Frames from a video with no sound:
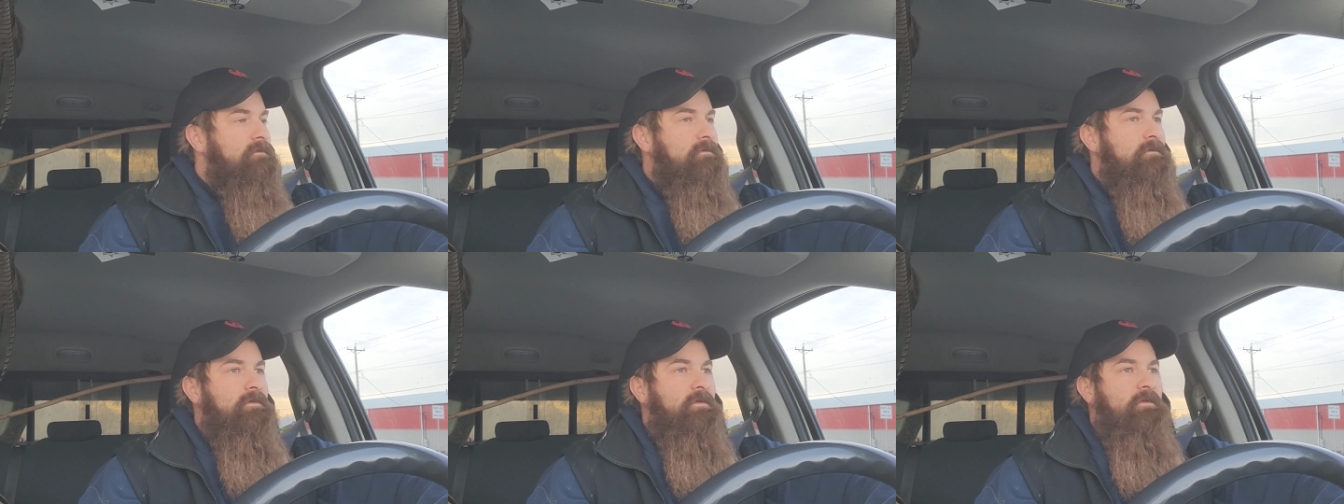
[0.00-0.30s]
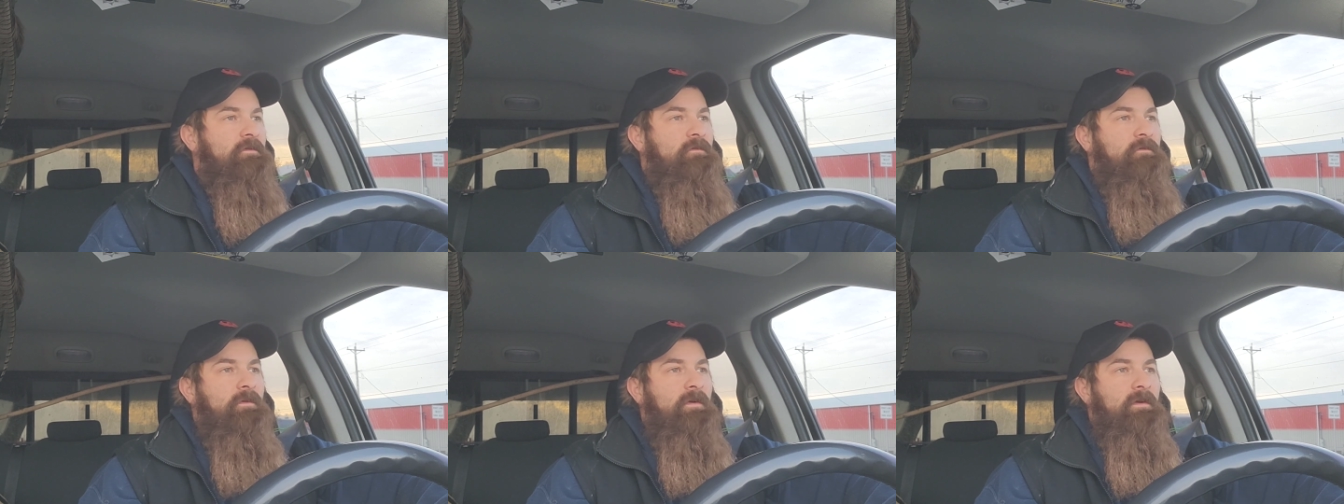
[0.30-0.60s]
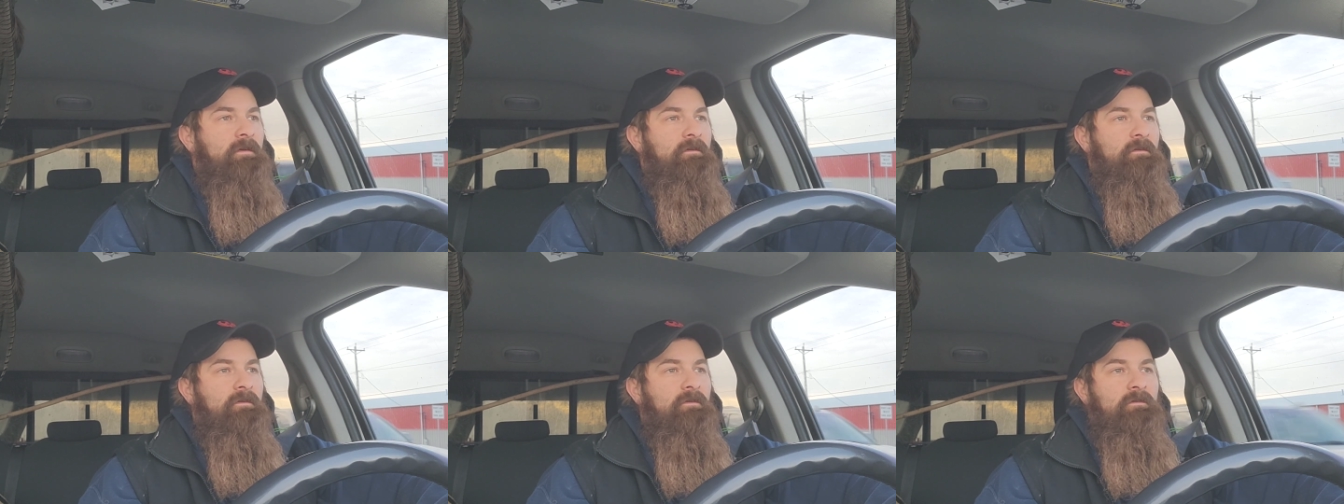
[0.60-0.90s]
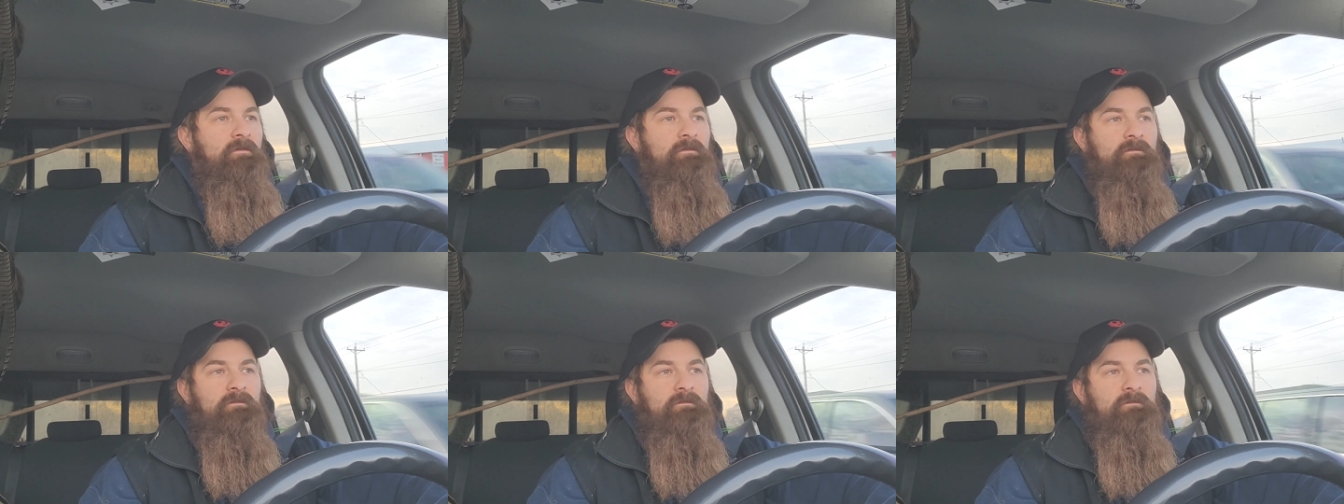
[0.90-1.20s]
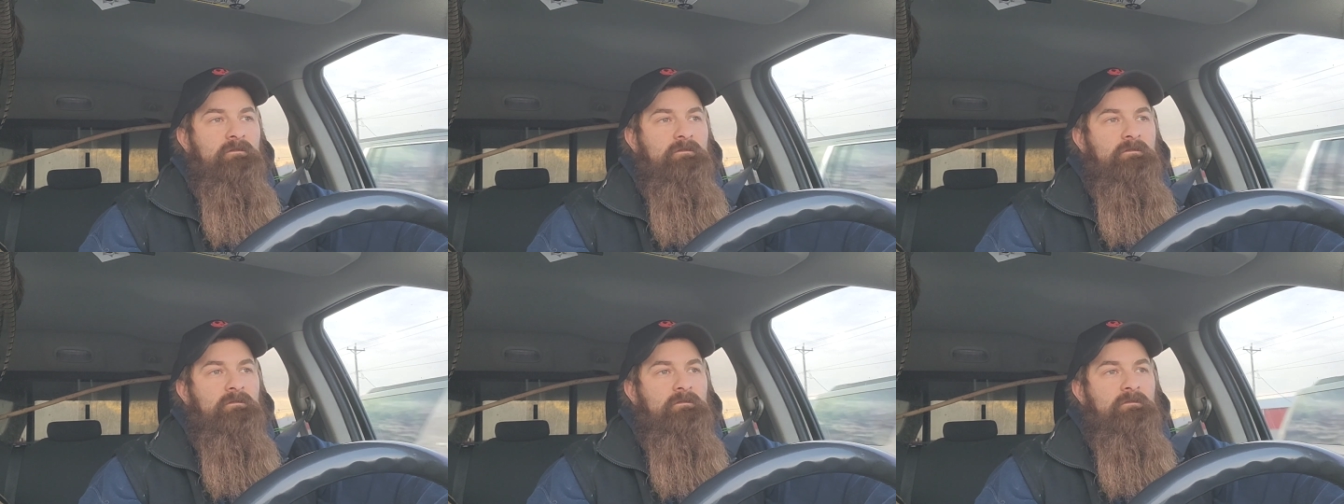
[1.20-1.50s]
just regular
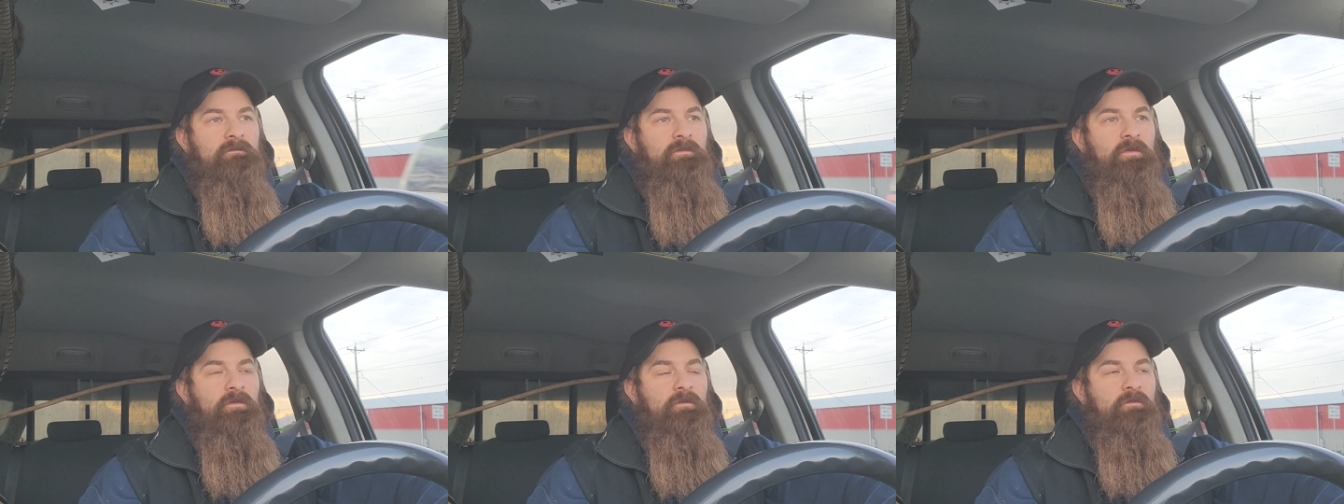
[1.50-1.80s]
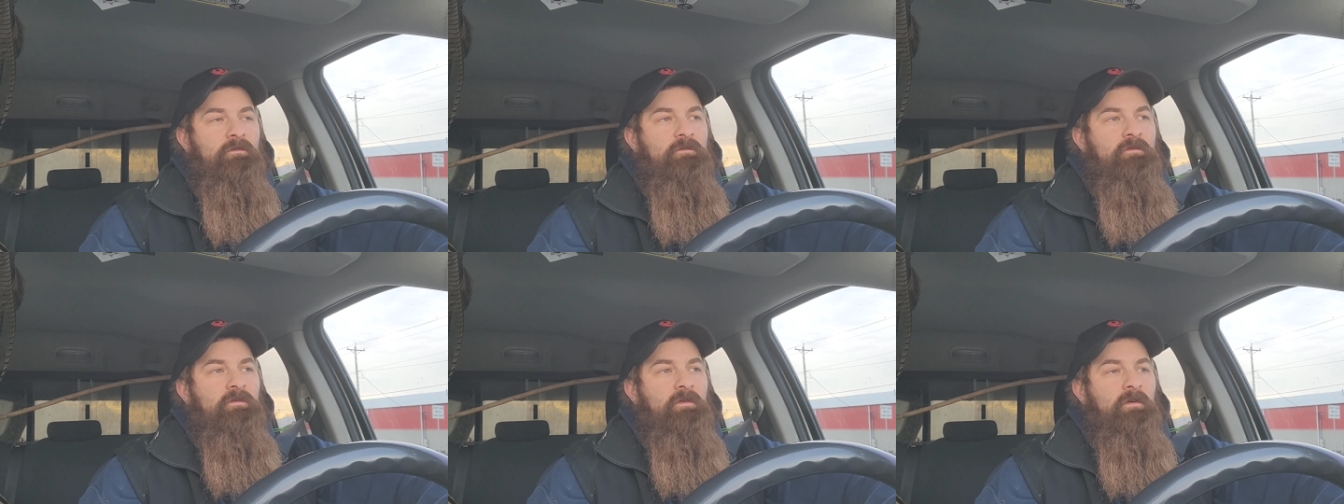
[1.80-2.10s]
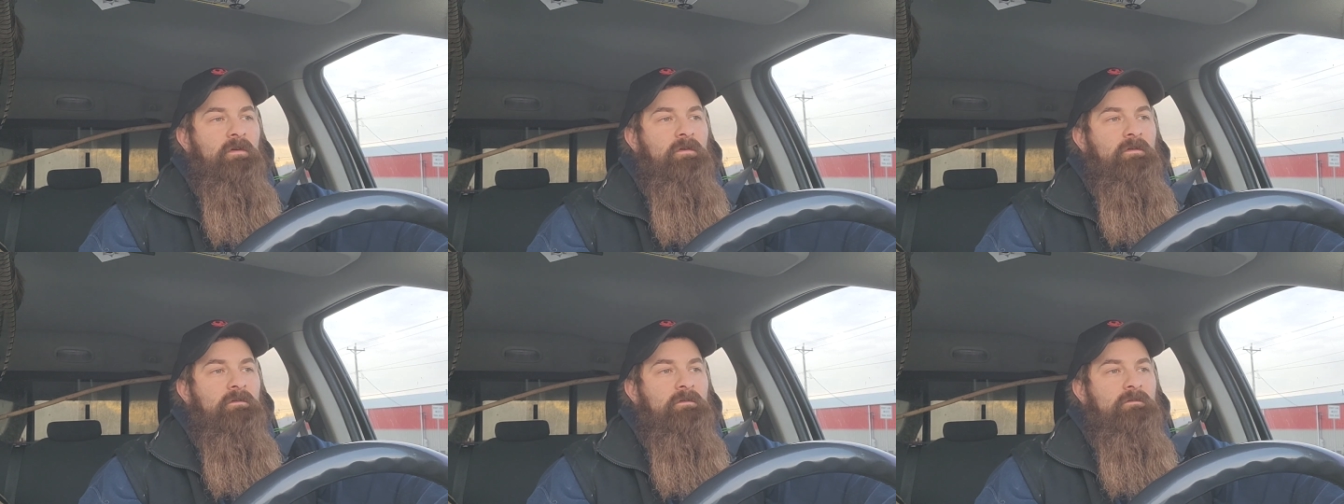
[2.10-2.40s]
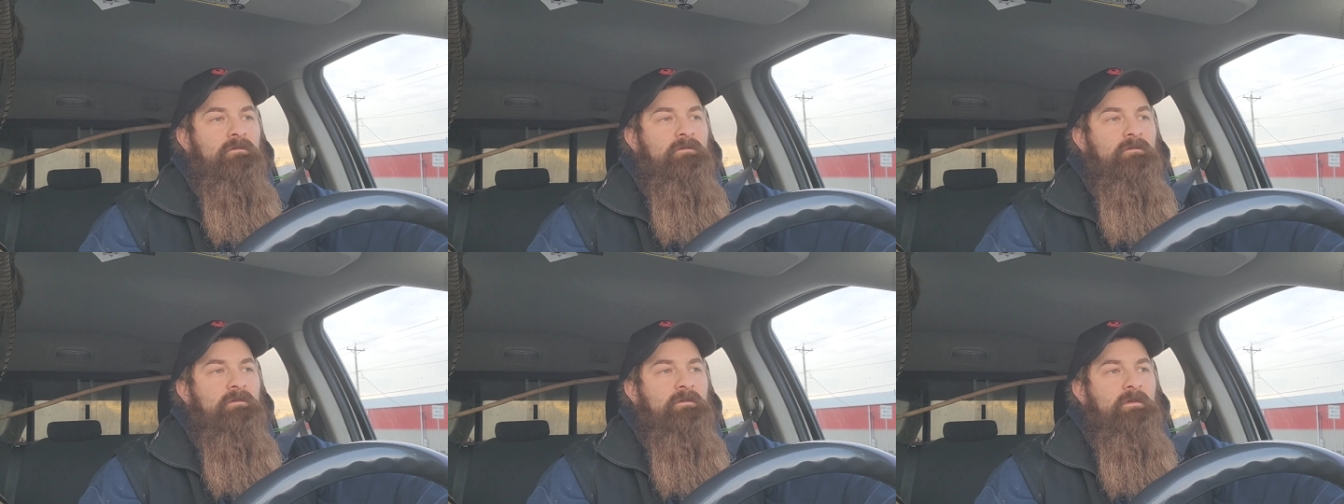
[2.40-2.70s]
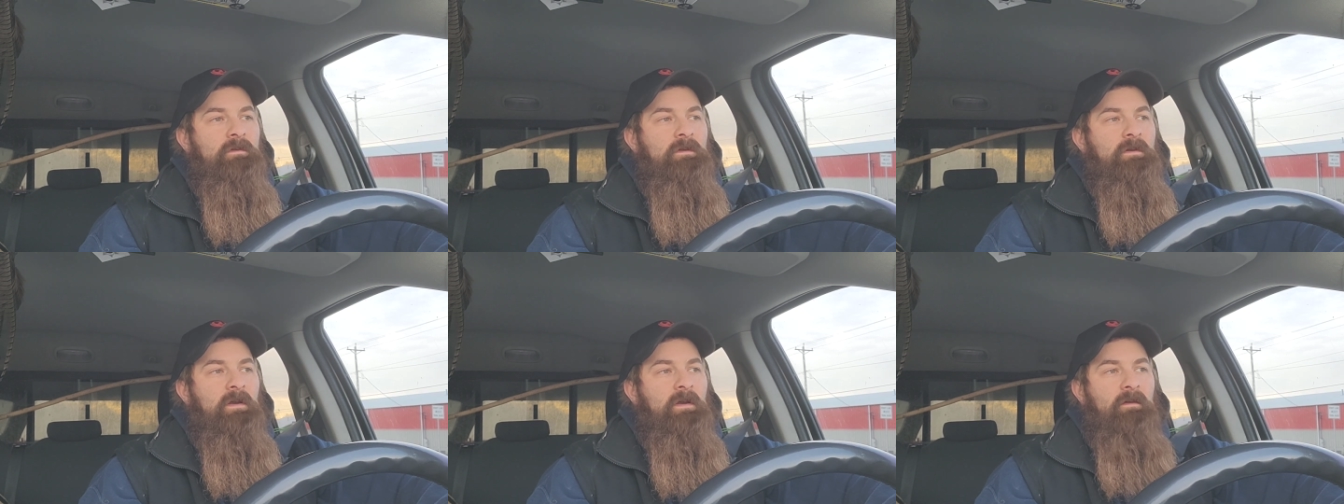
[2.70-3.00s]
Dukes are.
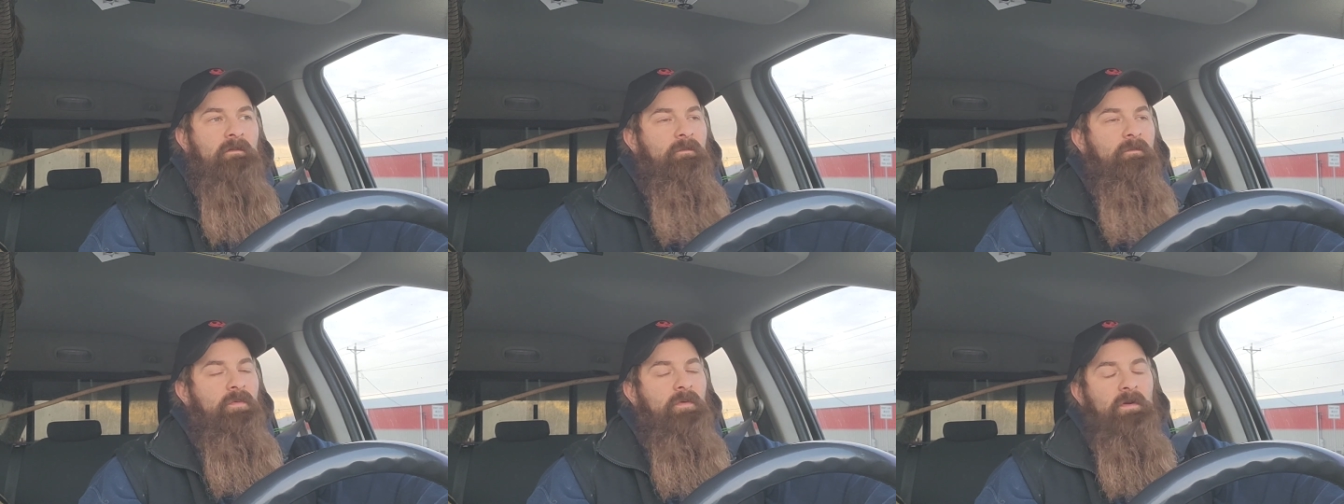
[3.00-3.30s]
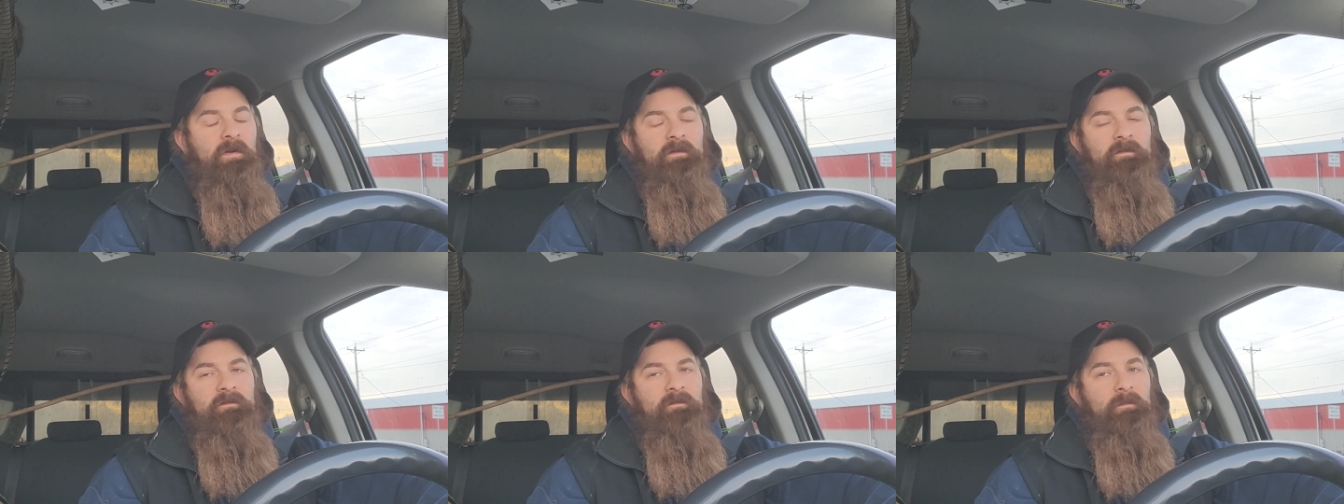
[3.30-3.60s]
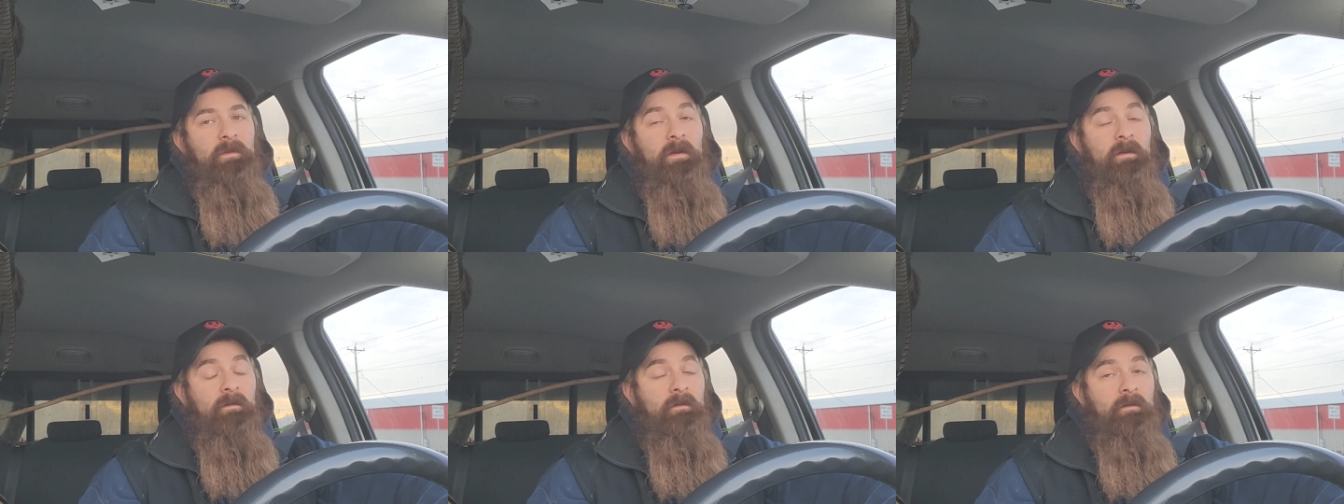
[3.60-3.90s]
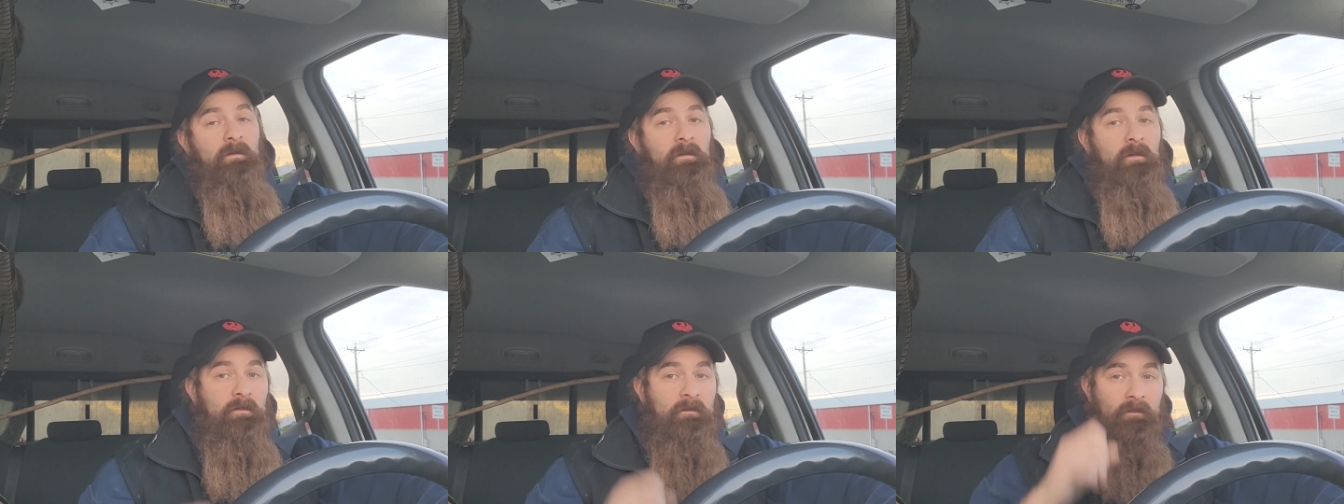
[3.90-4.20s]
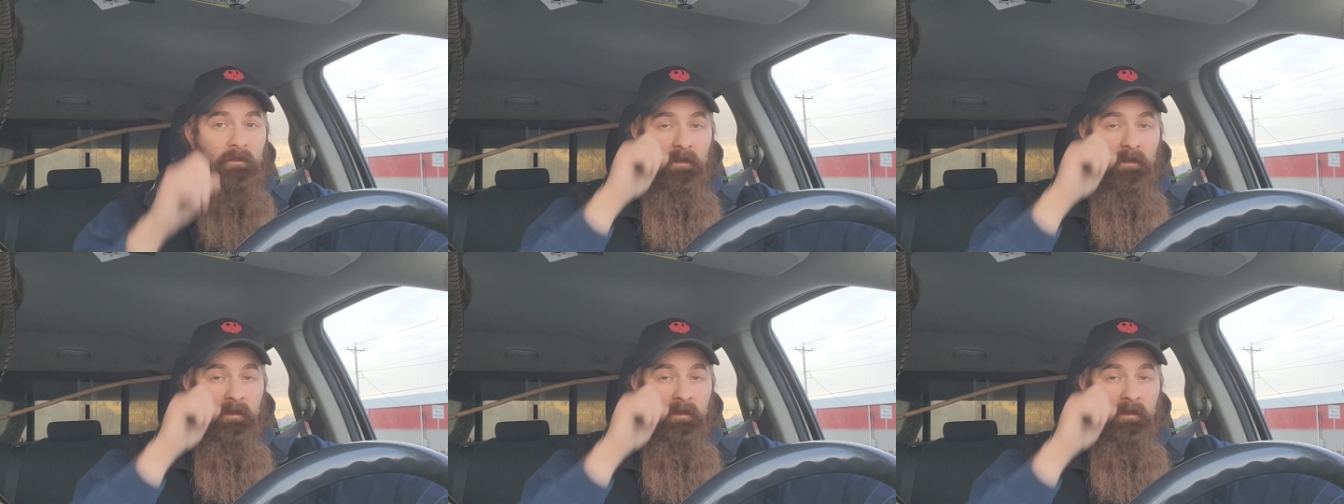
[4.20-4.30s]
I haven't priced them out in a long